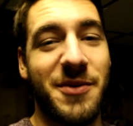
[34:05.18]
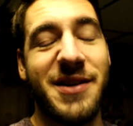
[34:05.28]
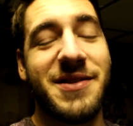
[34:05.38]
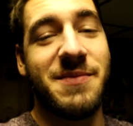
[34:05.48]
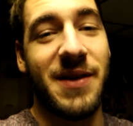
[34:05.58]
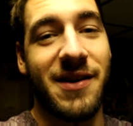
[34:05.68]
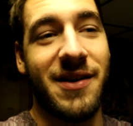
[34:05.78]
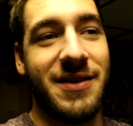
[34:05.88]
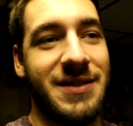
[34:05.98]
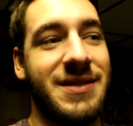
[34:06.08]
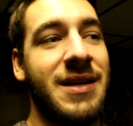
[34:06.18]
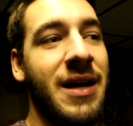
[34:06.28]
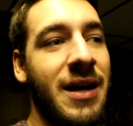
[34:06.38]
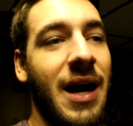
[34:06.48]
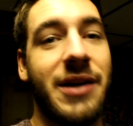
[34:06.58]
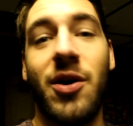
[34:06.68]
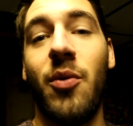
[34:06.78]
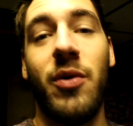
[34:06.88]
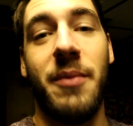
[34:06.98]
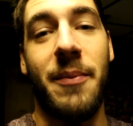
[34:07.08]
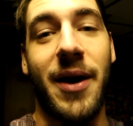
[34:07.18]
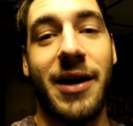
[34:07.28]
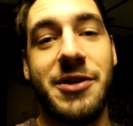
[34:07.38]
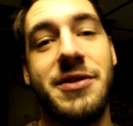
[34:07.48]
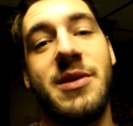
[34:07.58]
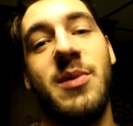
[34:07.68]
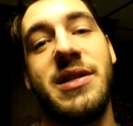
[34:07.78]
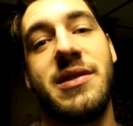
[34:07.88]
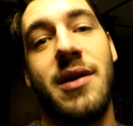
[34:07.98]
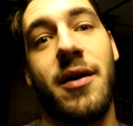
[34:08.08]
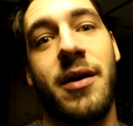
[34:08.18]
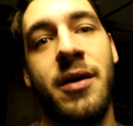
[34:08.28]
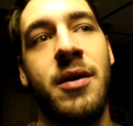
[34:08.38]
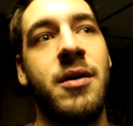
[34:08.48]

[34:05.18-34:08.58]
hits, because I don't want my packages to be stuck